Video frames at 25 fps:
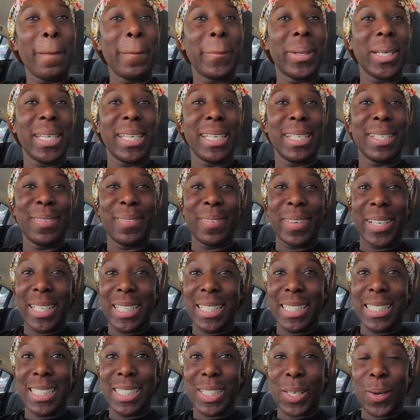But
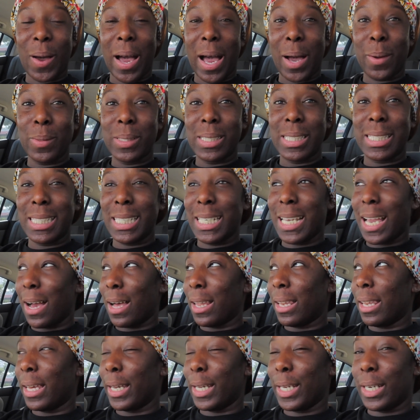anyway, so I will see
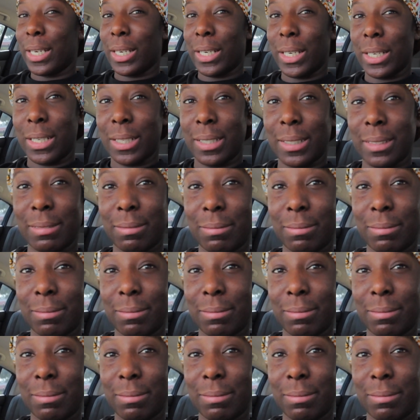y'all later.